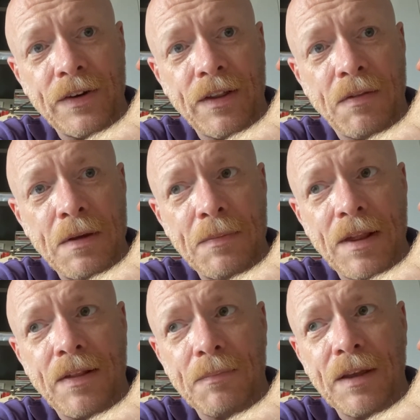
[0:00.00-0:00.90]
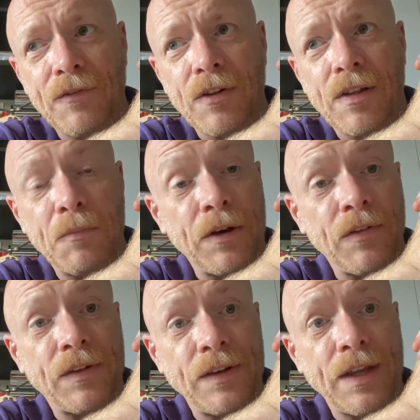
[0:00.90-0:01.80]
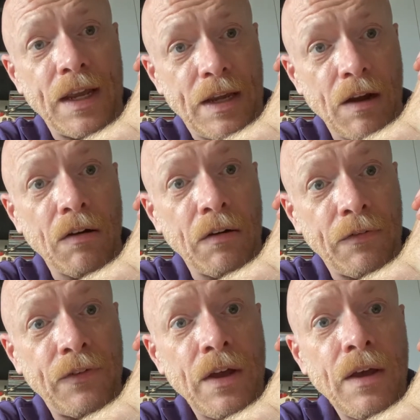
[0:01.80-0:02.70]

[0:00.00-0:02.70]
it is maybe something for someone else to take care of.